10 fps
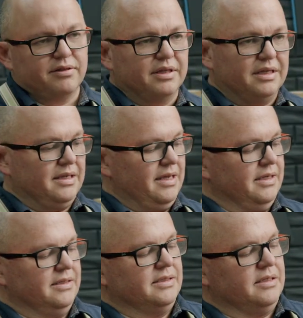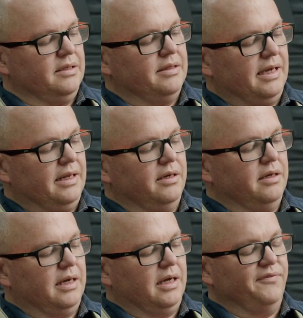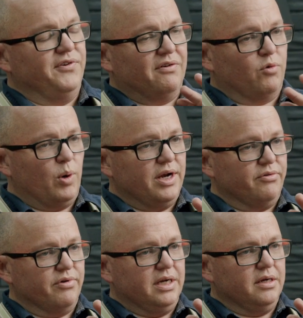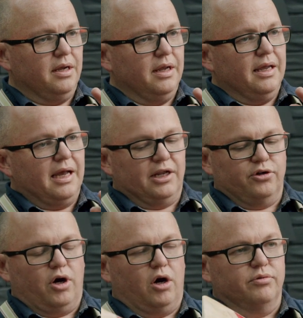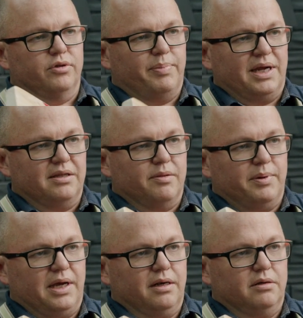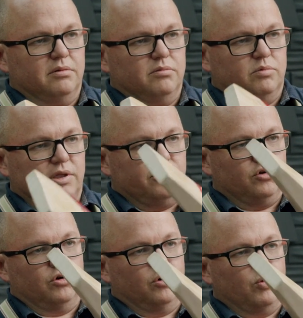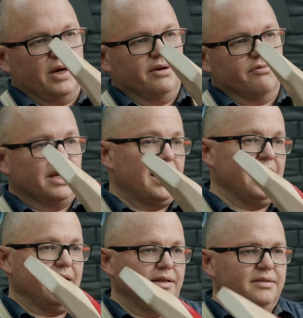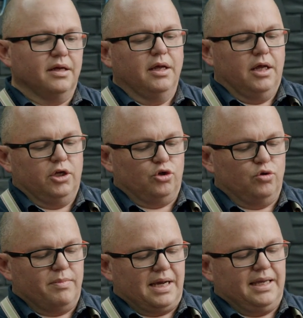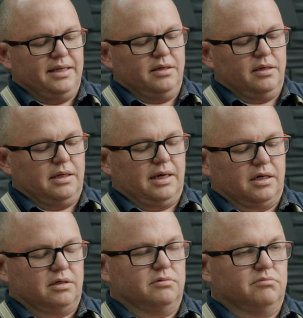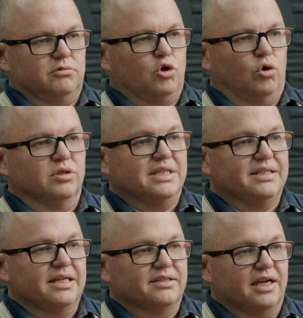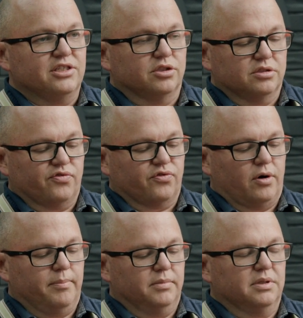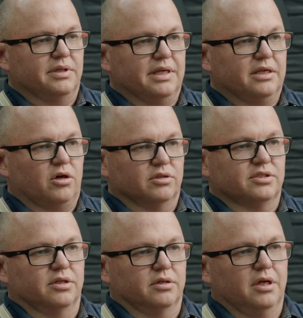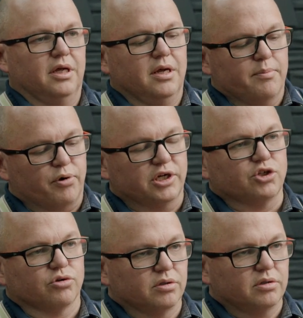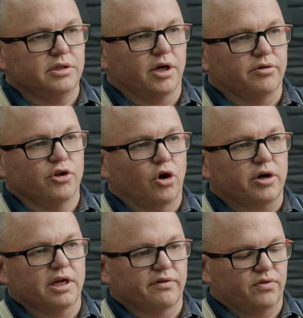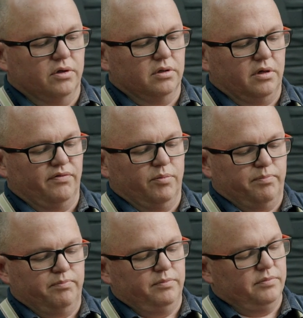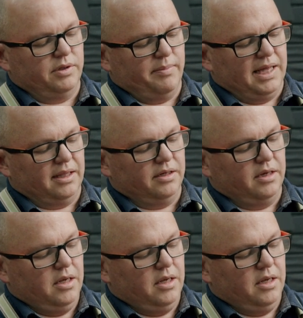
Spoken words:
thing is that if you have a wedding ring and you hold the back of the bat with your wedding ring hand, you may cause indentations from the constant pressure, you know, knocking of the mallet.